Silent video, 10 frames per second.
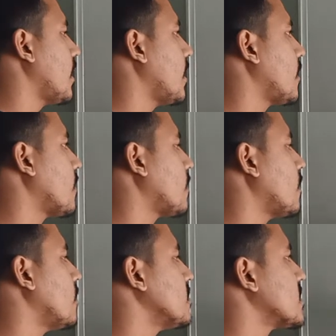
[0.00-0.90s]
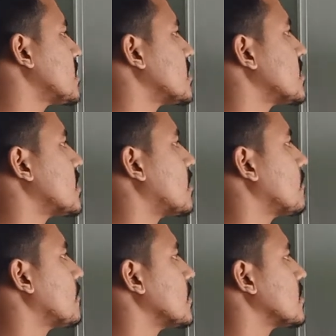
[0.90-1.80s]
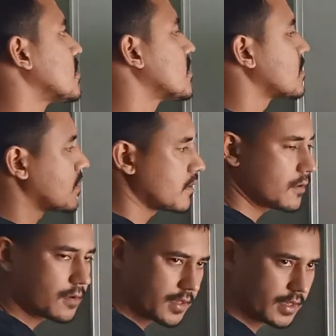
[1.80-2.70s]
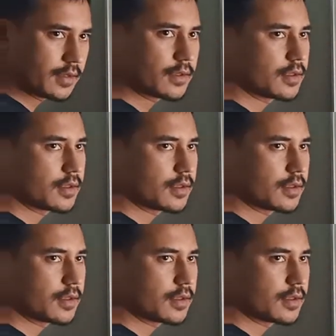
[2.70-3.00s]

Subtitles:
a closed surface, okay,